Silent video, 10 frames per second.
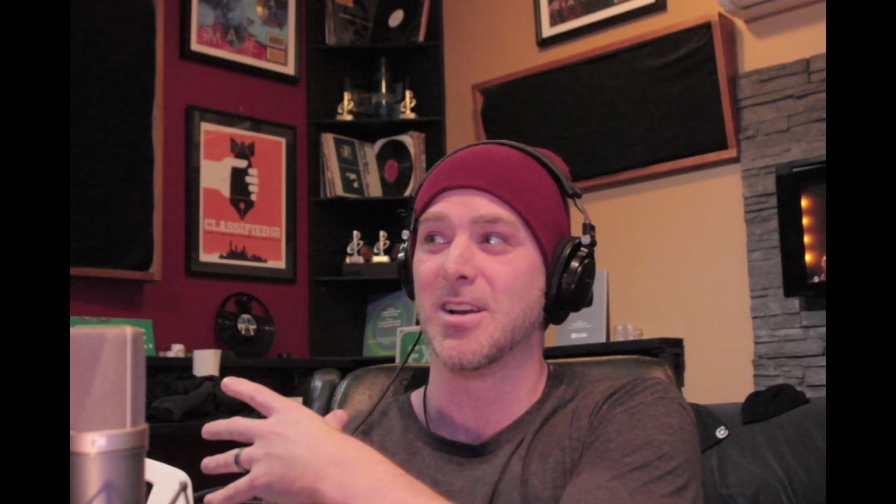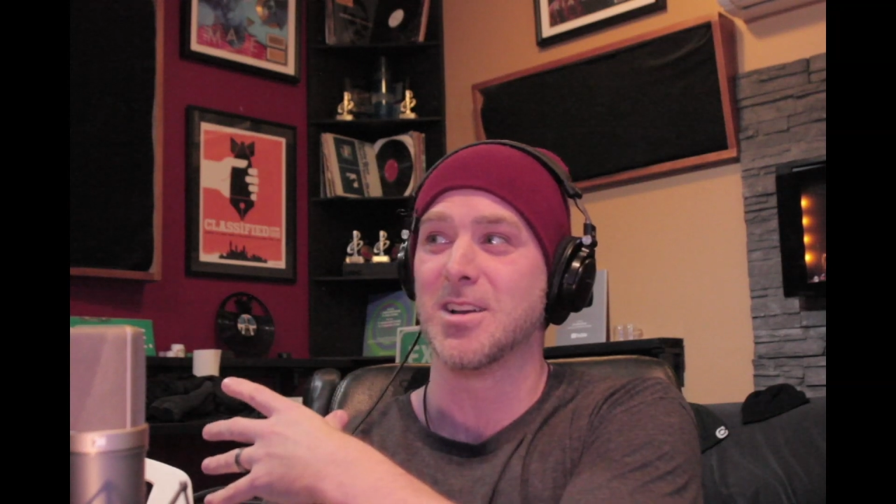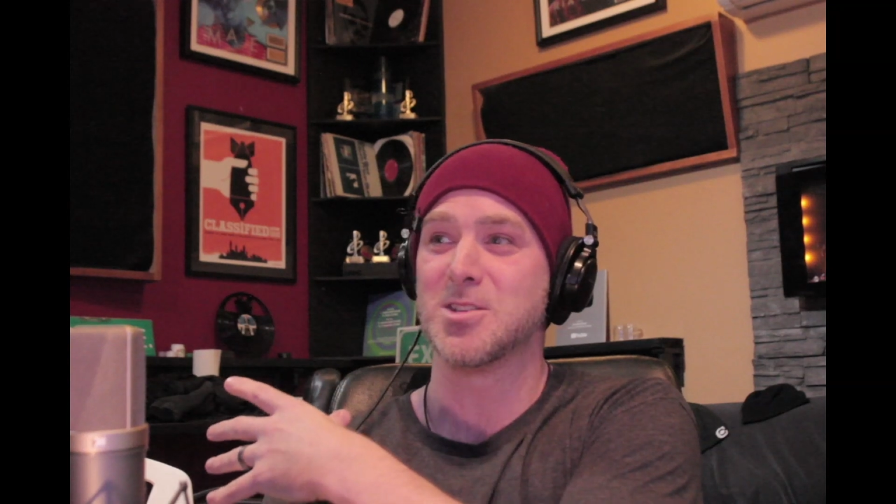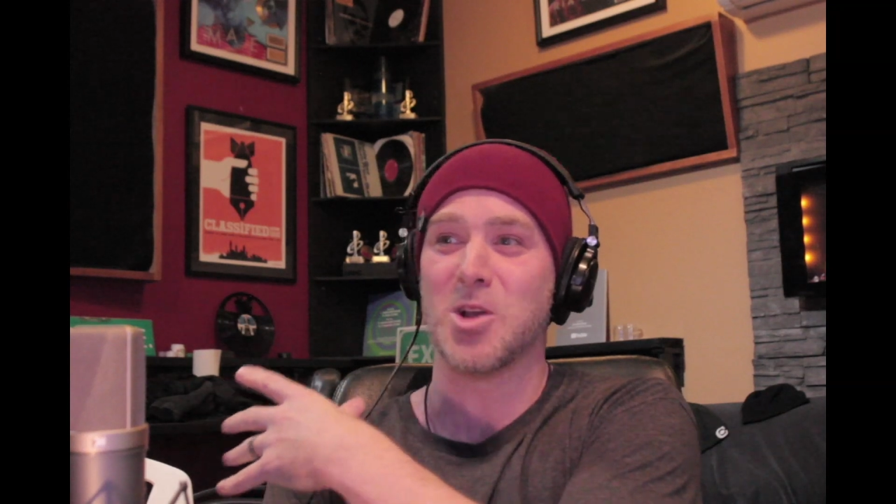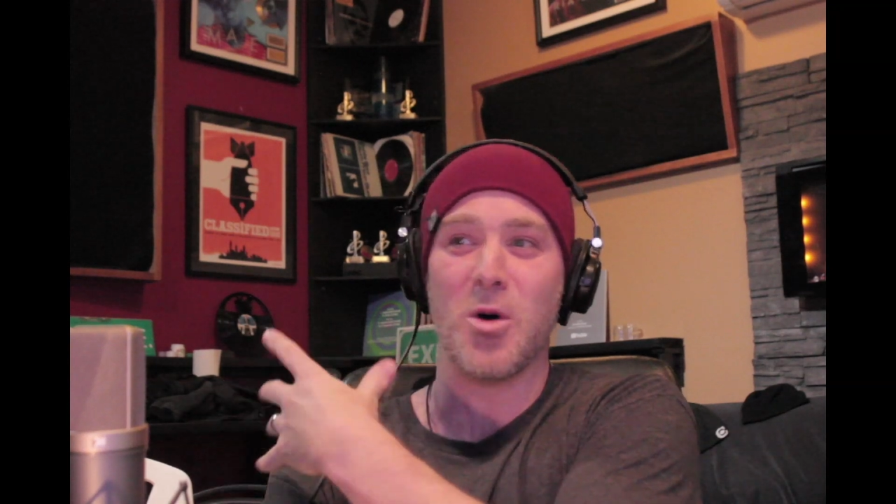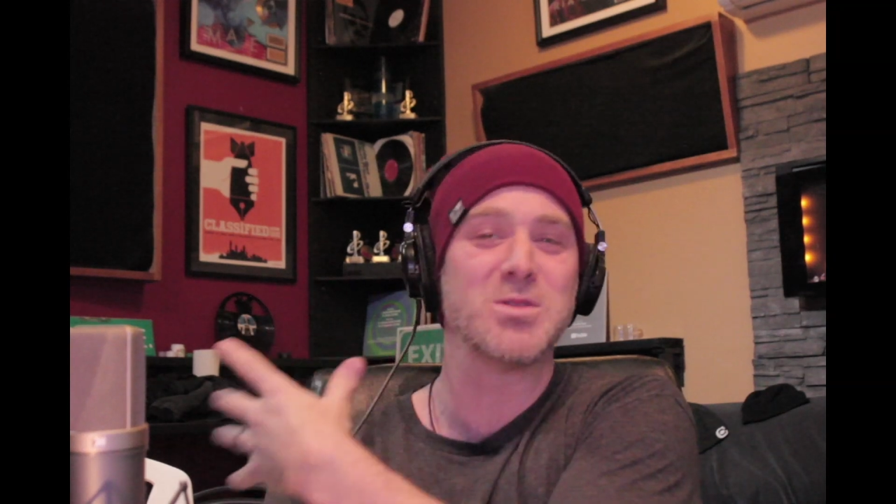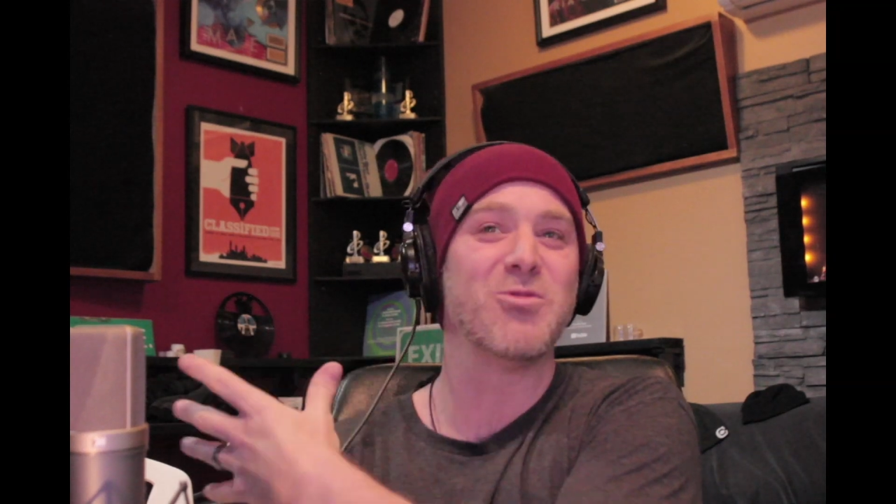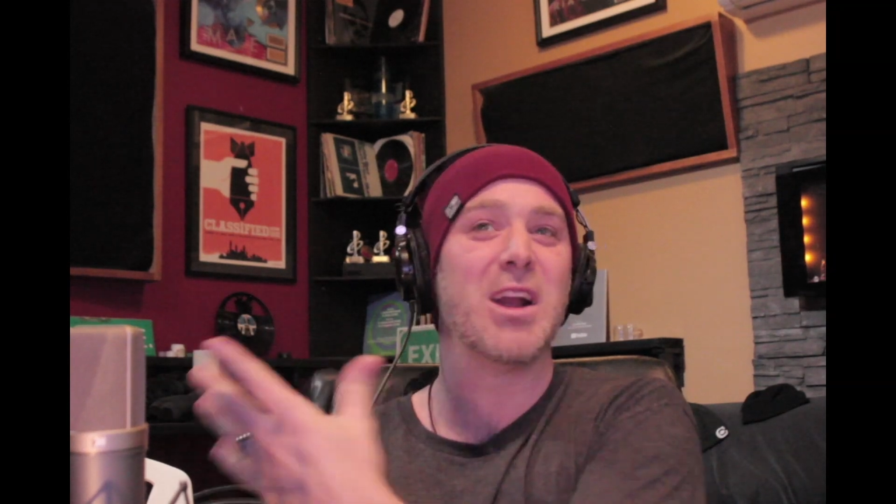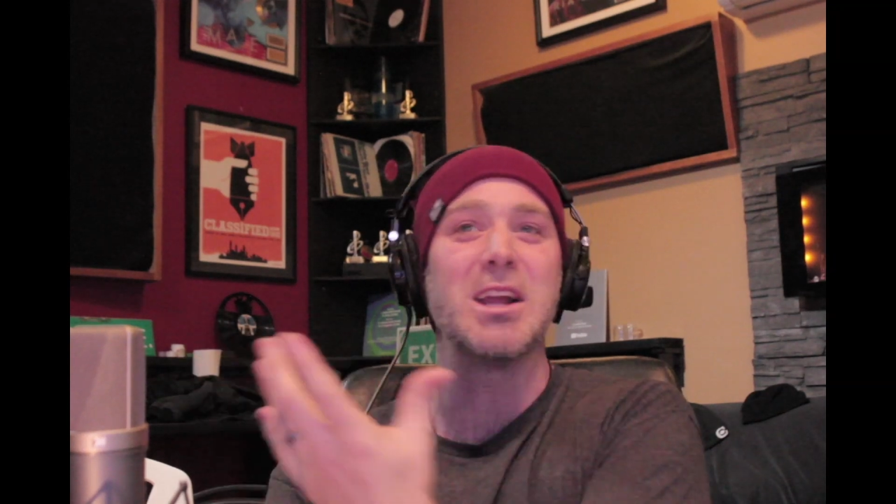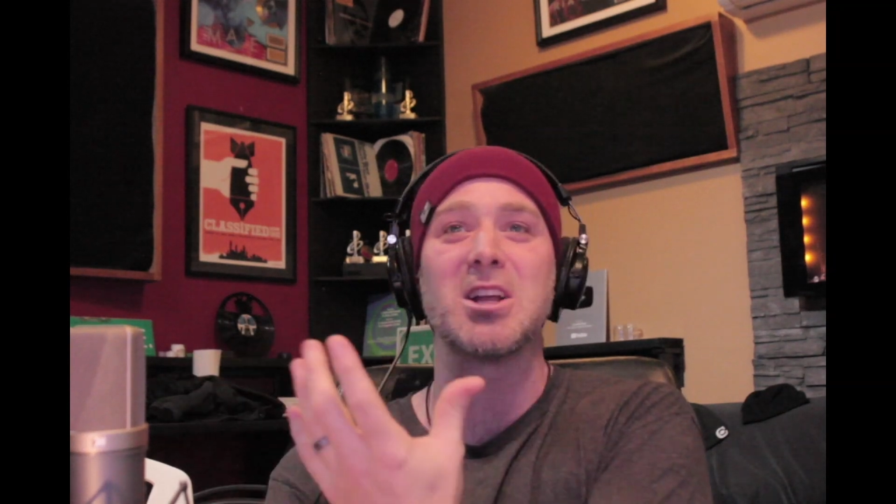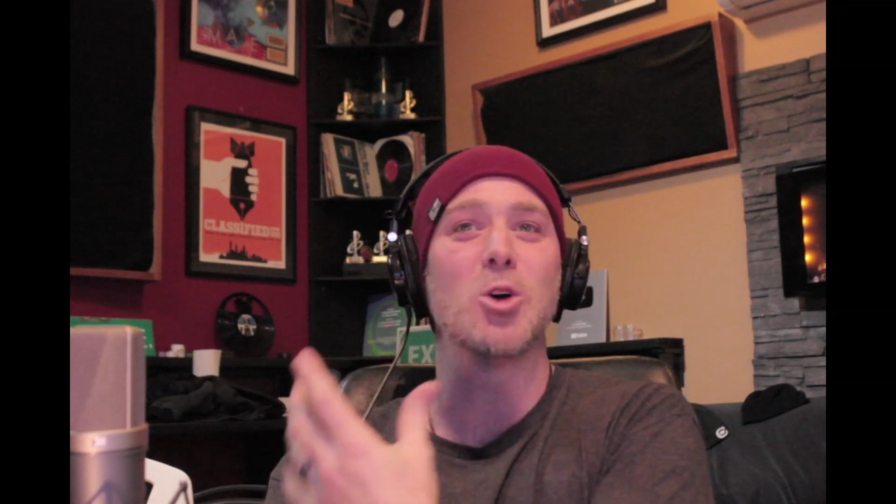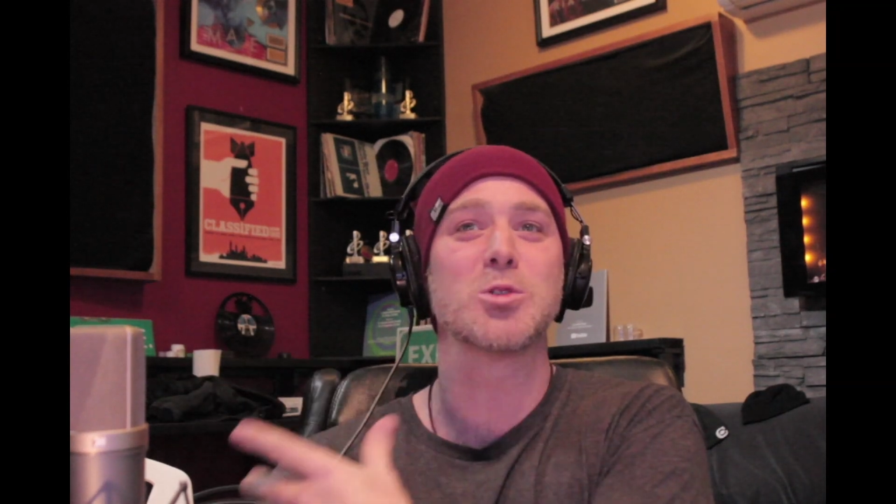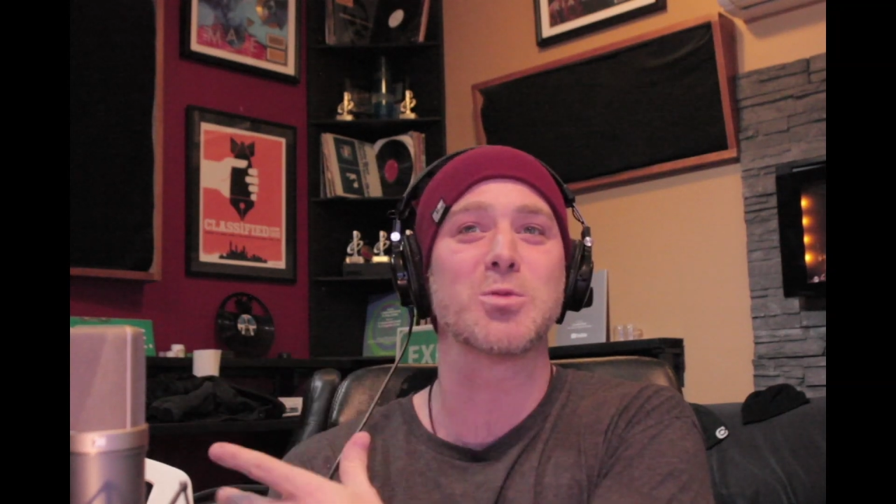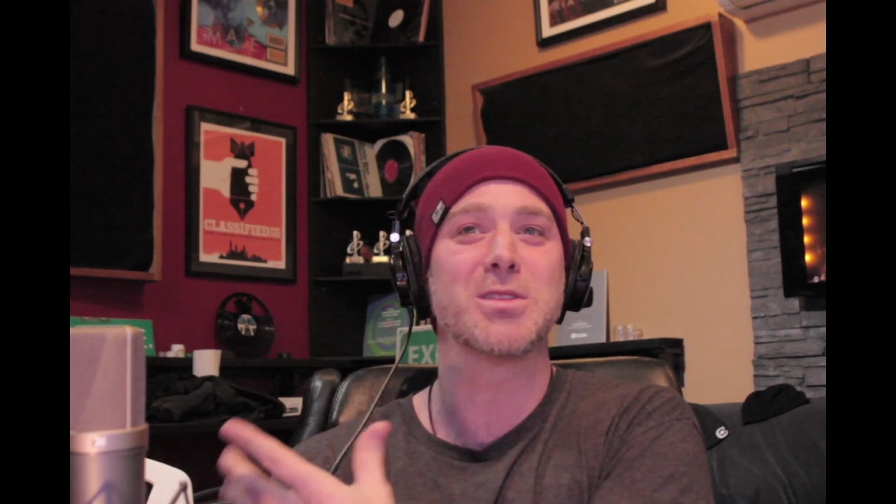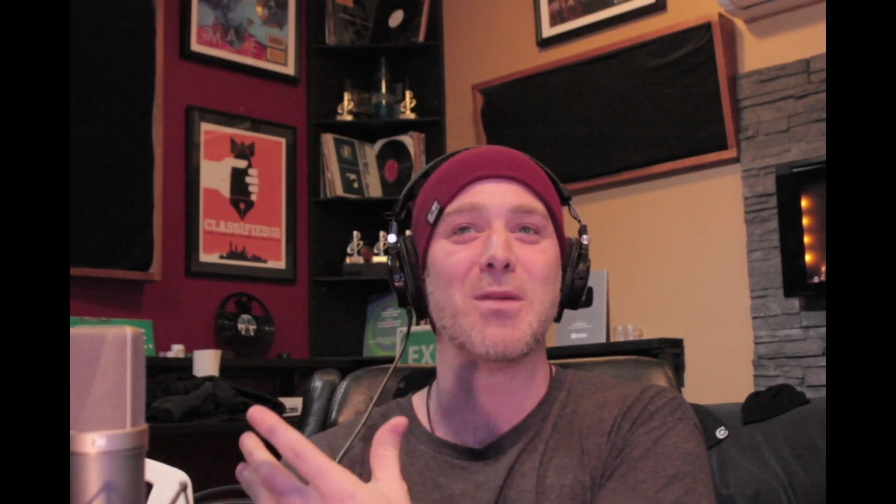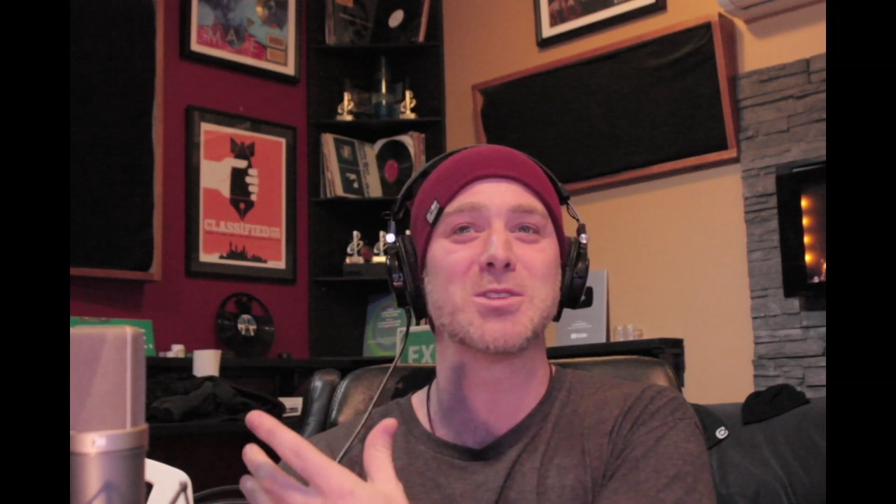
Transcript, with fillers: So I'm very close with them.